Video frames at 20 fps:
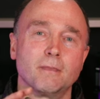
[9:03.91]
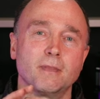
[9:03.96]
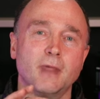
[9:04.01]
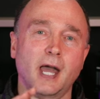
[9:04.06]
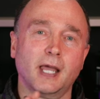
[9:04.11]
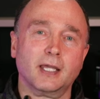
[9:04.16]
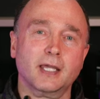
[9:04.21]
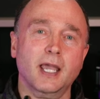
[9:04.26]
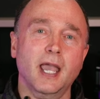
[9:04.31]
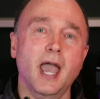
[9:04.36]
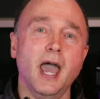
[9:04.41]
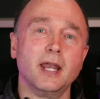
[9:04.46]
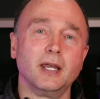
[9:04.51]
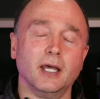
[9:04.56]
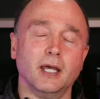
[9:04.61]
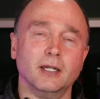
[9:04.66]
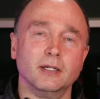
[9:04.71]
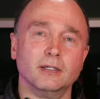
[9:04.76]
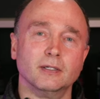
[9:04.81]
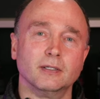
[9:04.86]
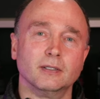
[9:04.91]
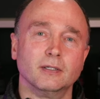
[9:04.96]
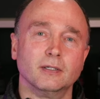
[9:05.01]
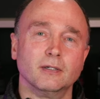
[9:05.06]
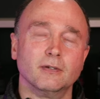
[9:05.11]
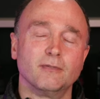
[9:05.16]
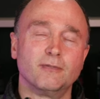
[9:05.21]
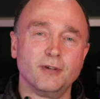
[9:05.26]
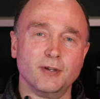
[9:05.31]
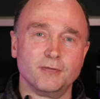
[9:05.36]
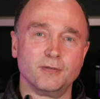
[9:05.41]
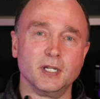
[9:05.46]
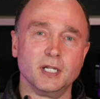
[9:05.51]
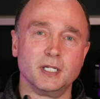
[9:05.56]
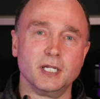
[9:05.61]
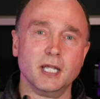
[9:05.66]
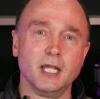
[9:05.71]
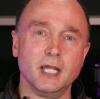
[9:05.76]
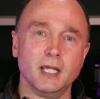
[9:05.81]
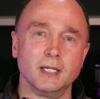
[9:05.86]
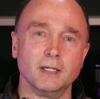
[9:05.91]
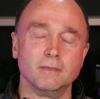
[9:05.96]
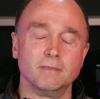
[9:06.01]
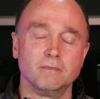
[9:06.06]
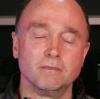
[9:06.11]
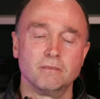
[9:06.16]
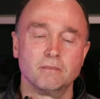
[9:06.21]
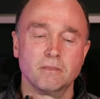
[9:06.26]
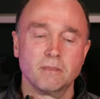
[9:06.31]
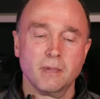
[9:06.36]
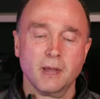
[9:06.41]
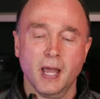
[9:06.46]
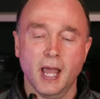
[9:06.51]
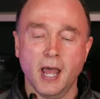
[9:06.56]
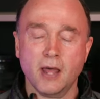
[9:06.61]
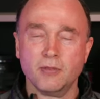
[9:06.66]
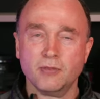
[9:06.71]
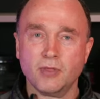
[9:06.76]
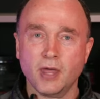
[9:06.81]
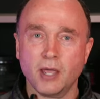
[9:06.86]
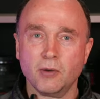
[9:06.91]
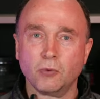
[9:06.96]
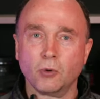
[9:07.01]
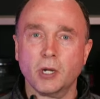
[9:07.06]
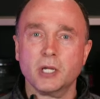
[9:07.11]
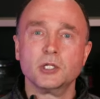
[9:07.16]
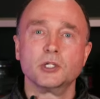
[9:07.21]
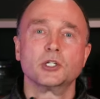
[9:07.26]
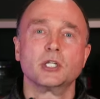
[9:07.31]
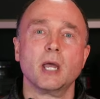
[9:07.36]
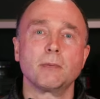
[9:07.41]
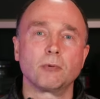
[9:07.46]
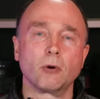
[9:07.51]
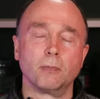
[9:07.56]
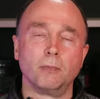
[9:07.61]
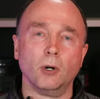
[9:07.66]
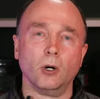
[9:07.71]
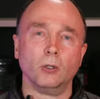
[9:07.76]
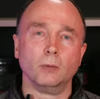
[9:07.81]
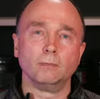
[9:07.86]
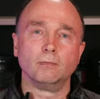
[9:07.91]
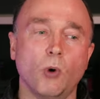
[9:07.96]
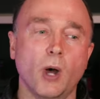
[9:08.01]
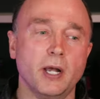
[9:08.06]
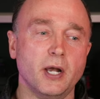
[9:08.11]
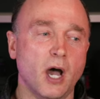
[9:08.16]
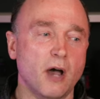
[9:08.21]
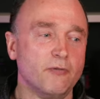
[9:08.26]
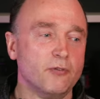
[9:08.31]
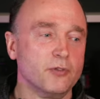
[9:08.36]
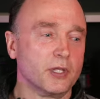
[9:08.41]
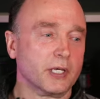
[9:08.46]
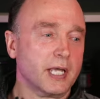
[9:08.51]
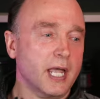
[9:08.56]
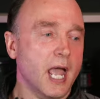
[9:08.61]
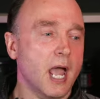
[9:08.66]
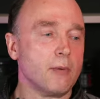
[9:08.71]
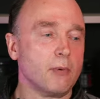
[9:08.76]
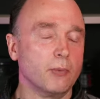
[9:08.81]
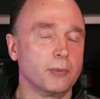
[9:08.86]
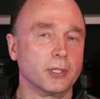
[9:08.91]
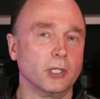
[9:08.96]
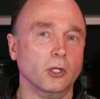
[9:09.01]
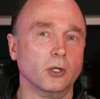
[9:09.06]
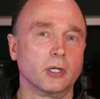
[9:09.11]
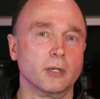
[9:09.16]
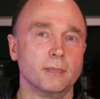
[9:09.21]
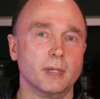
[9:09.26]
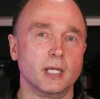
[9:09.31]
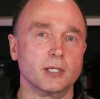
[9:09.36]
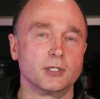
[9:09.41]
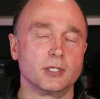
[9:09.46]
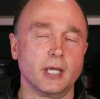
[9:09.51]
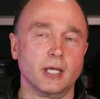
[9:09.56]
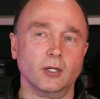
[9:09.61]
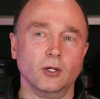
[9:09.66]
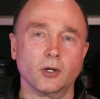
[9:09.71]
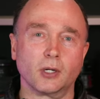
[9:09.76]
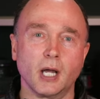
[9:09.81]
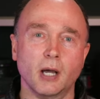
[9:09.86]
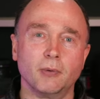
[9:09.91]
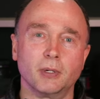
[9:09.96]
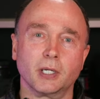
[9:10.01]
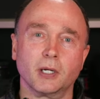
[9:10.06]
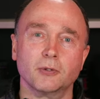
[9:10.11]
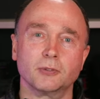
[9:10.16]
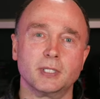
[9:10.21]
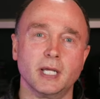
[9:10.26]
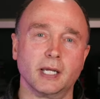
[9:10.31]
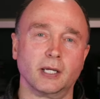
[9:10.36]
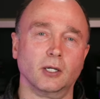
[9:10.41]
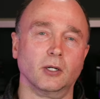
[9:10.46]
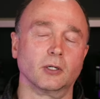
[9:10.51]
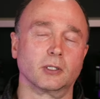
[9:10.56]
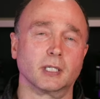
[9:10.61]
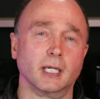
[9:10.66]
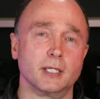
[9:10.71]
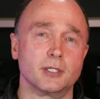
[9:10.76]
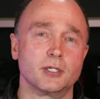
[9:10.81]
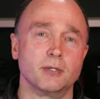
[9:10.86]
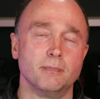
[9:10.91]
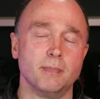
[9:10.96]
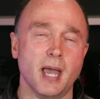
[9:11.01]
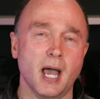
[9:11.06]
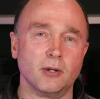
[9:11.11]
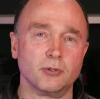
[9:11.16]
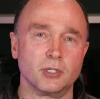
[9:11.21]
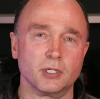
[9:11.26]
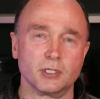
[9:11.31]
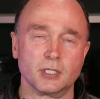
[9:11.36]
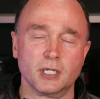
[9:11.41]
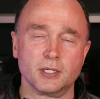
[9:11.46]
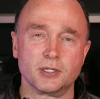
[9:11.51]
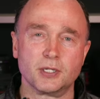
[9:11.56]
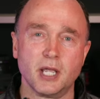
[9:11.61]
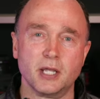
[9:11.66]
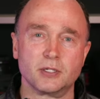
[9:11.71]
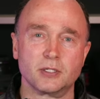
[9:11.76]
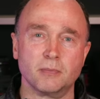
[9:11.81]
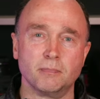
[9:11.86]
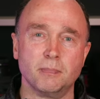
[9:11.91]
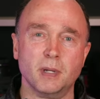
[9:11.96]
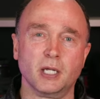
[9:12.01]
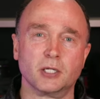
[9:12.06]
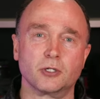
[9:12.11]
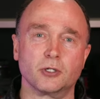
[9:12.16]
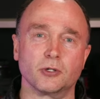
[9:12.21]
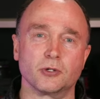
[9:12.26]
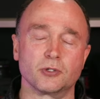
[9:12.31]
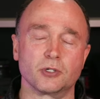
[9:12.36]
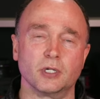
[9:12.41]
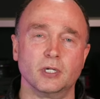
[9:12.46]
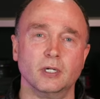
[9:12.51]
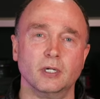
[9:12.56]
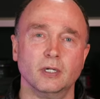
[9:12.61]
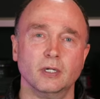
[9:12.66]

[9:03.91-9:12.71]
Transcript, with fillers: that Canon 50D, and they were inseparable. Quite often the camera would look at me and say, look, I want to go take a look at some mountains. Let's take some pictures